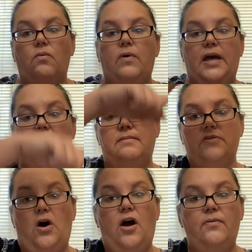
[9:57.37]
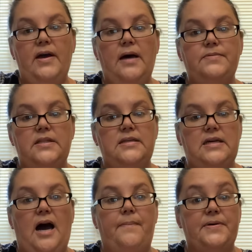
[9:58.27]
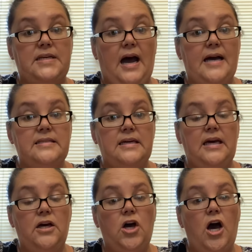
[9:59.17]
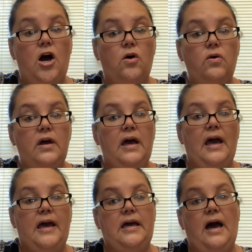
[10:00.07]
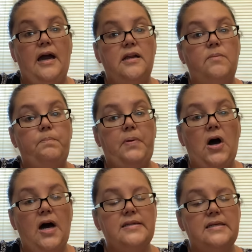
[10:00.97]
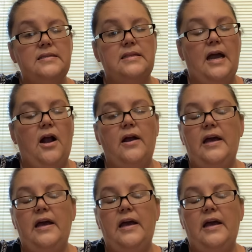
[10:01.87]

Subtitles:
When it comes all the way up to the top, as high as it can go, it kind of pauses there,